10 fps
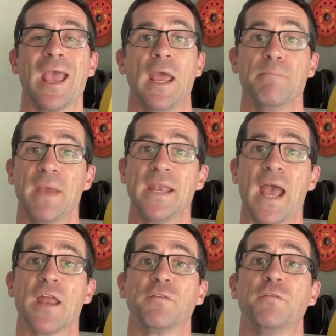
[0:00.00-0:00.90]
and men
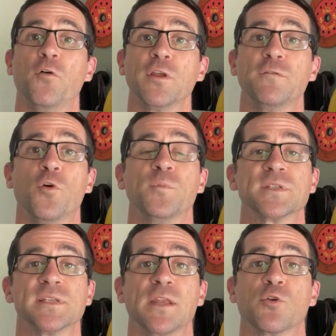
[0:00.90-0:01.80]
had a
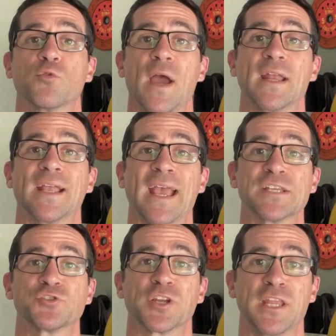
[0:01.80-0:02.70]
44% greater
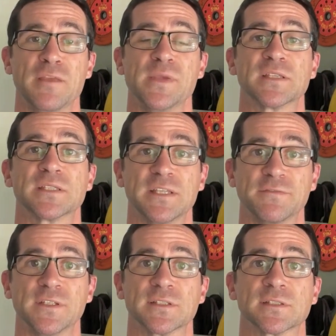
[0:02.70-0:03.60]
gastrocnemius
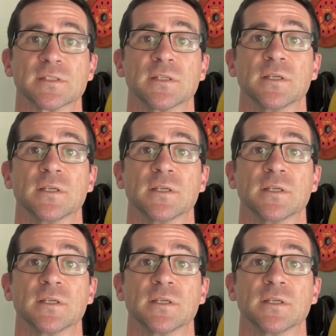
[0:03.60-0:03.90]
stiffness.